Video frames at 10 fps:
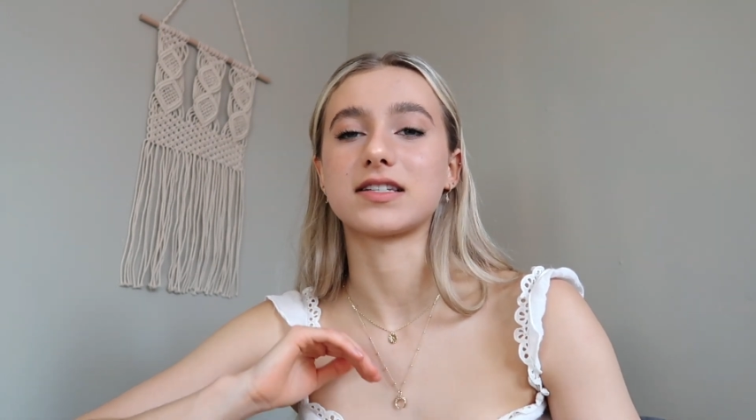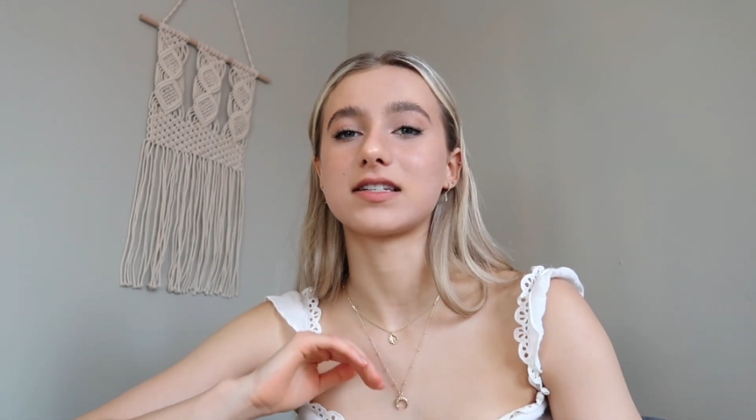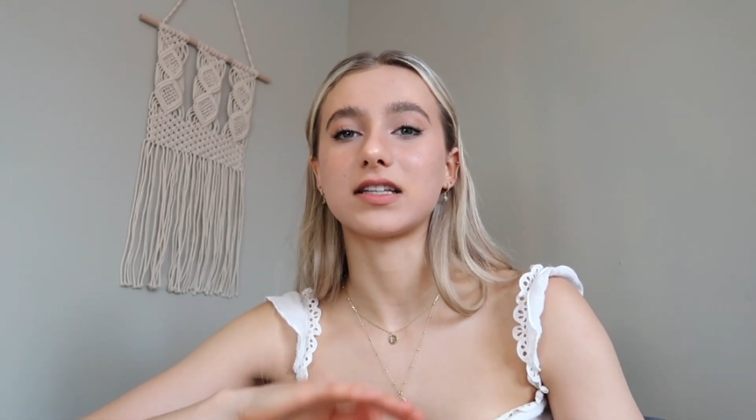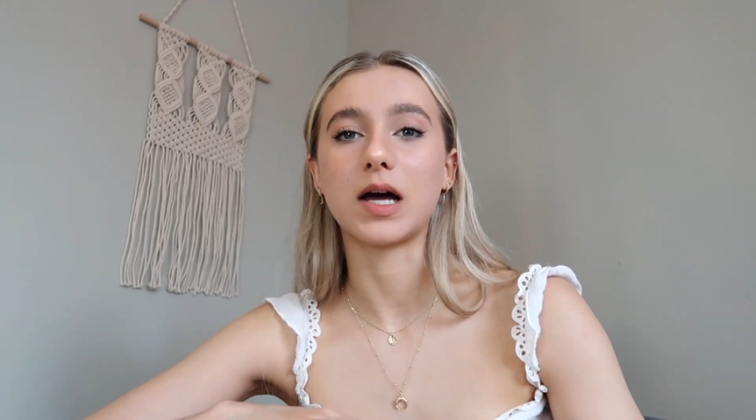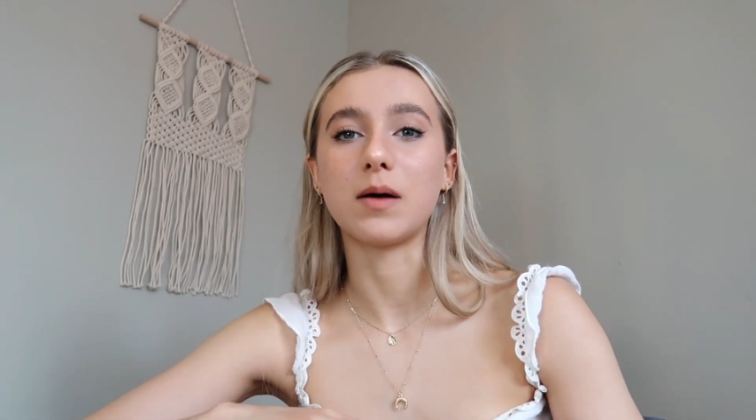
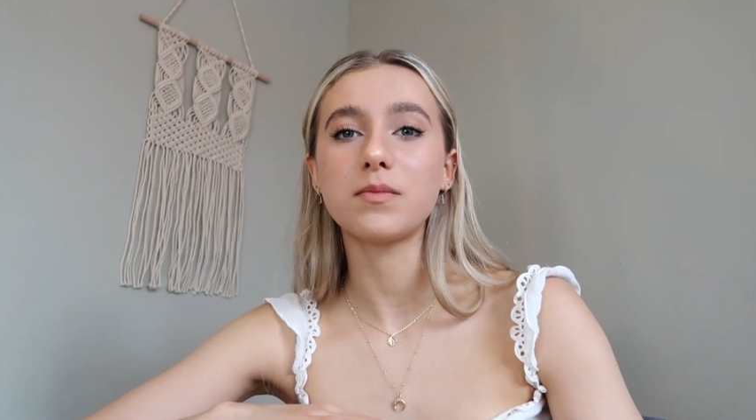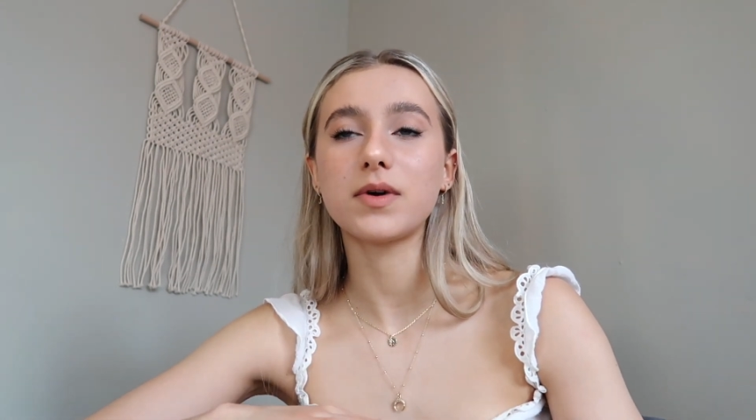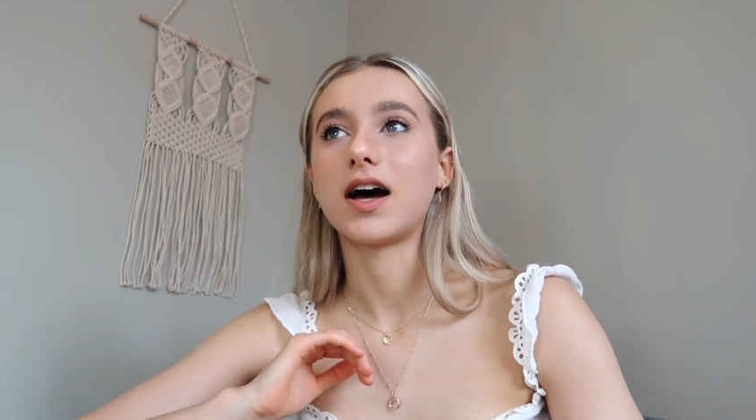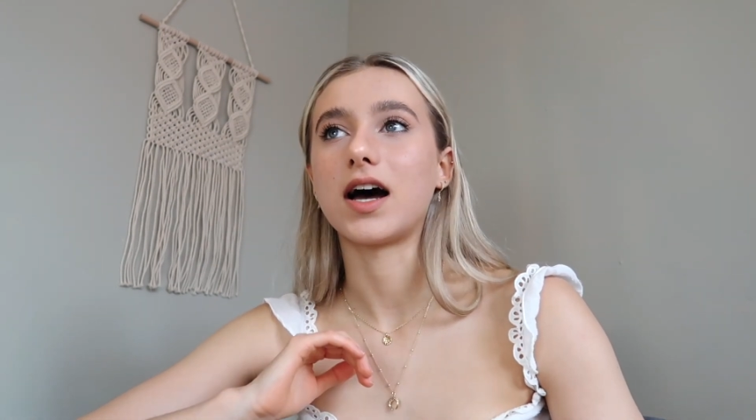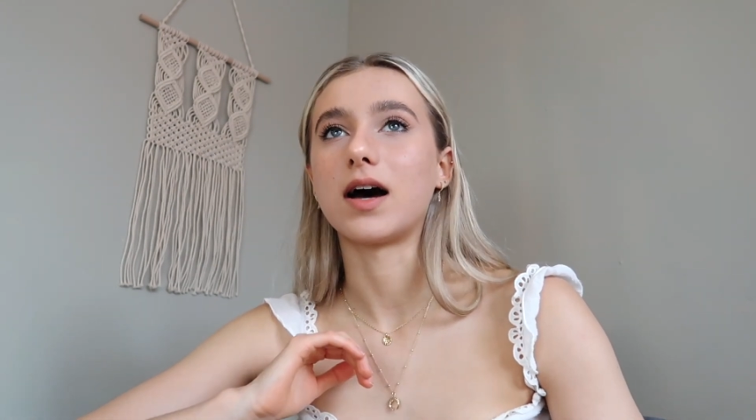slump
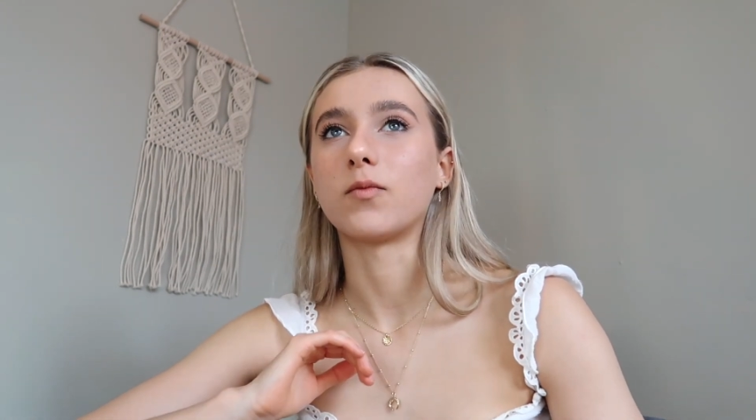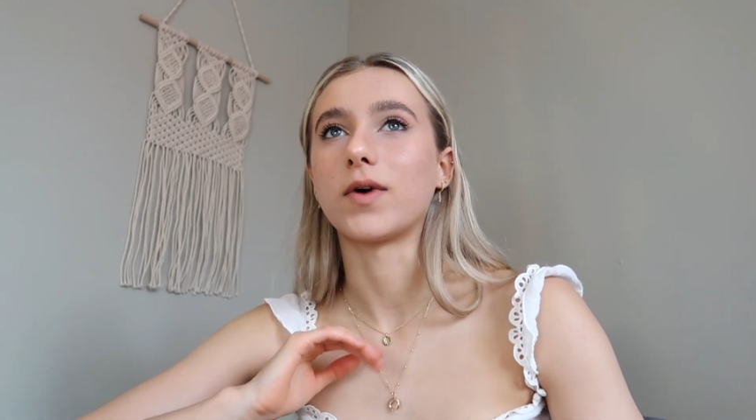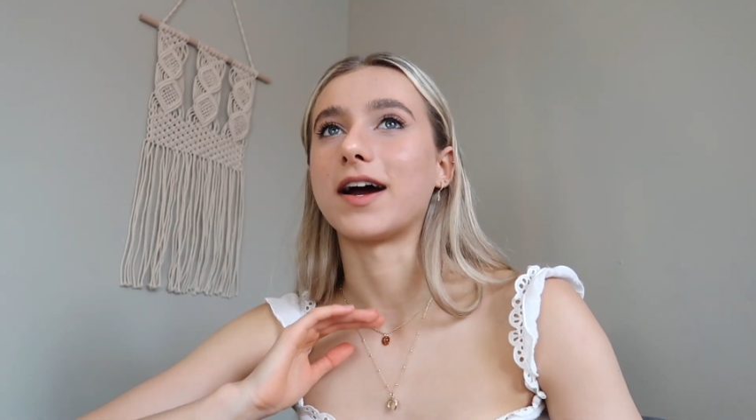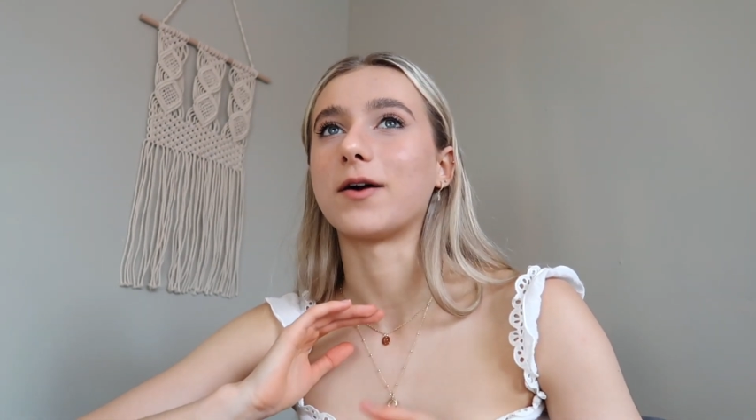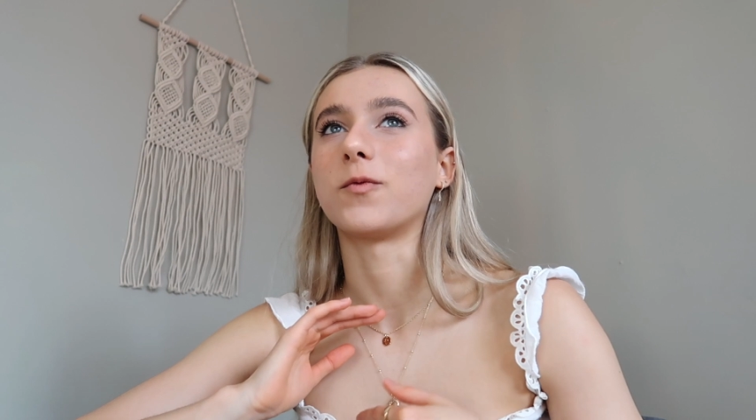
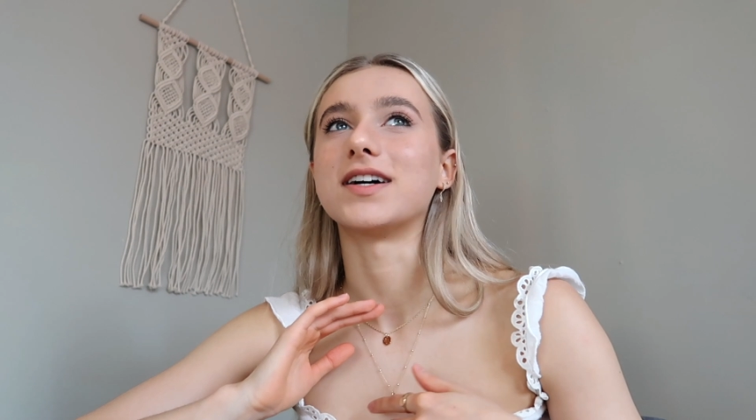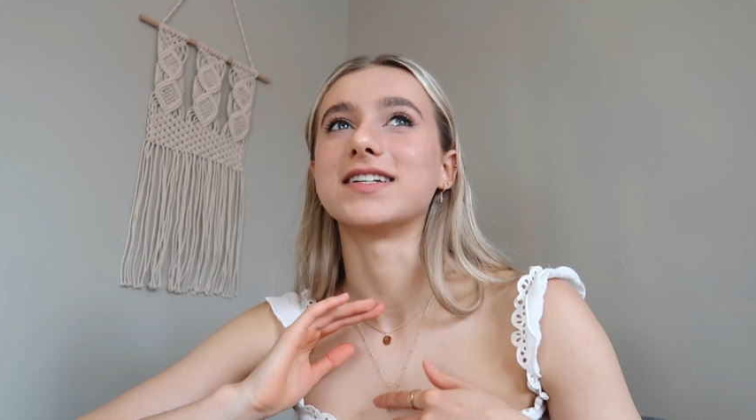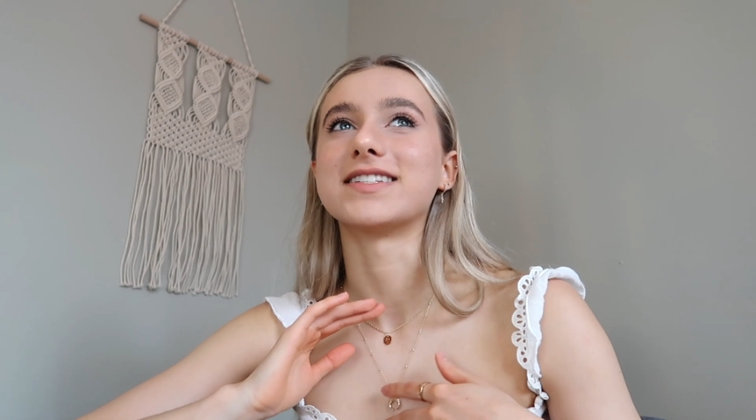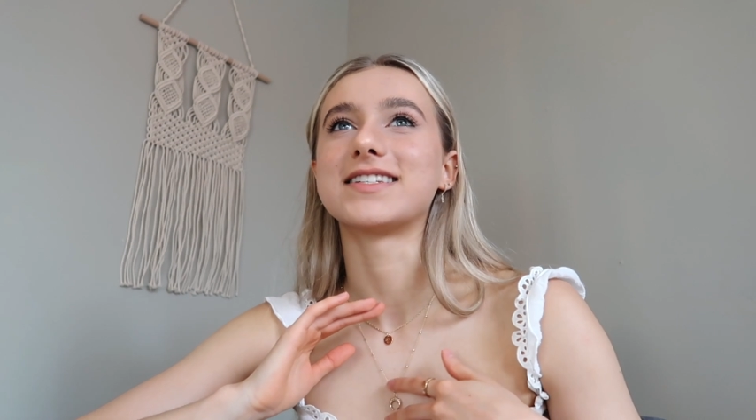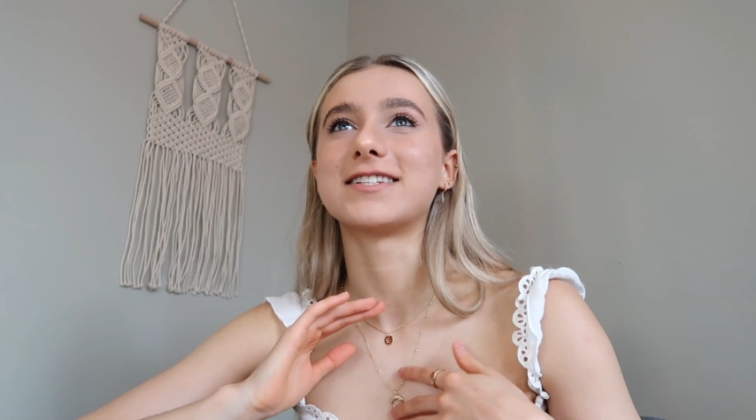where I
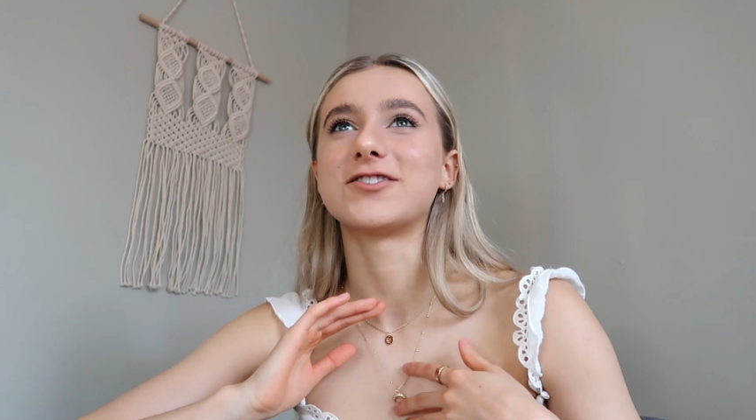was